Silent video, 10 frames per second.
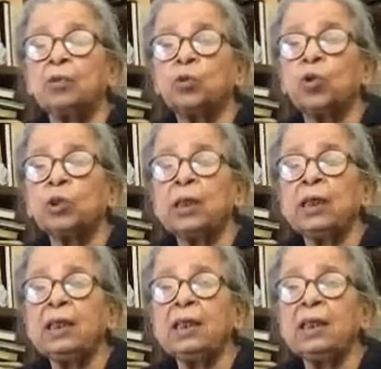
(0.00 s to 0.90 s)
a
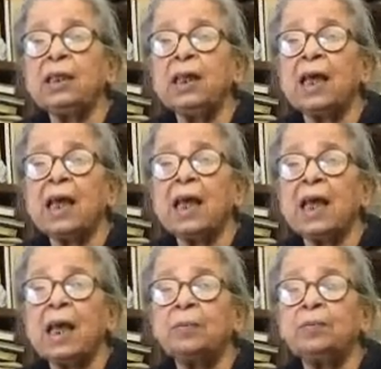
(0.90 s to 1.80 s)
total
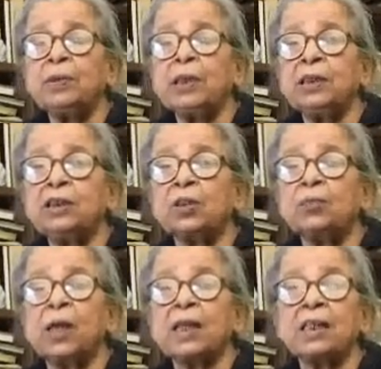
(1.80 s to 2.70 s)
absence
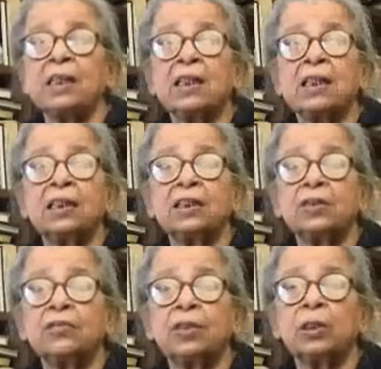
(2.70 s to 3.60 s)
of ration cards
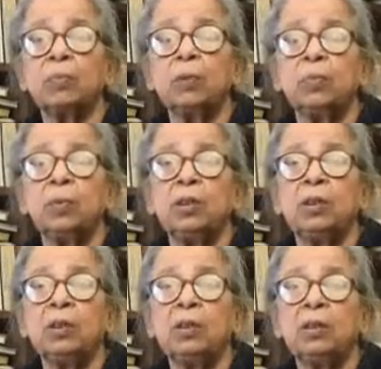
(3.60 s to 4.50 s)
for the people.
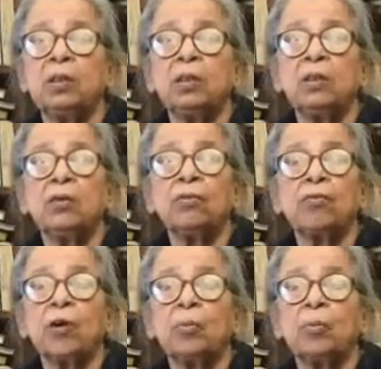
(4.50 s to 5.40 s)

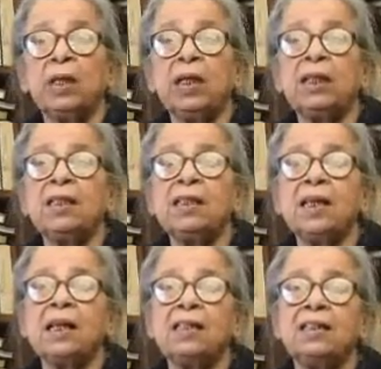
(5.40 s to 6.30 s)
For me,
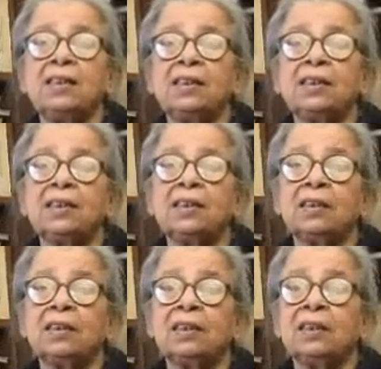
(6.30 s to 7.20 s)
India is
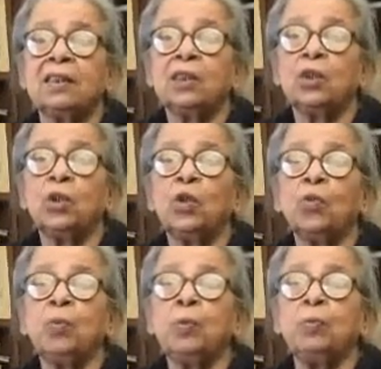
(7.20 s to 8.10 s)

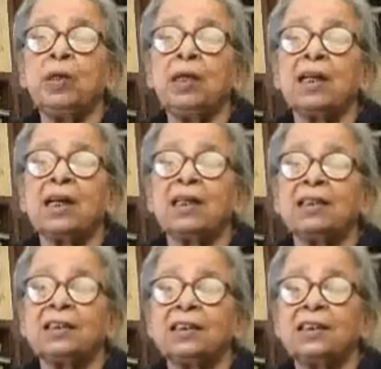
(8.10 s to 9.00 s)
no BPL
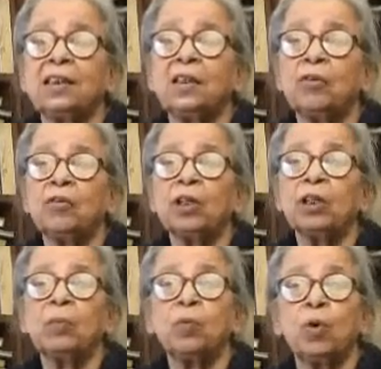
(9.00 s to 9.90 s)
cards for
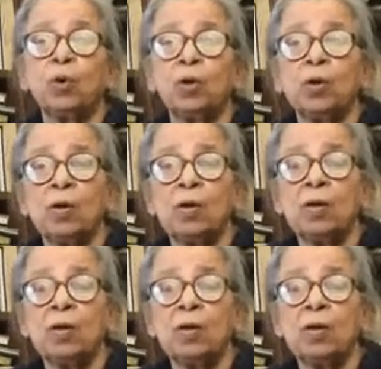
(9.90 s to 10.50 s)
the poor.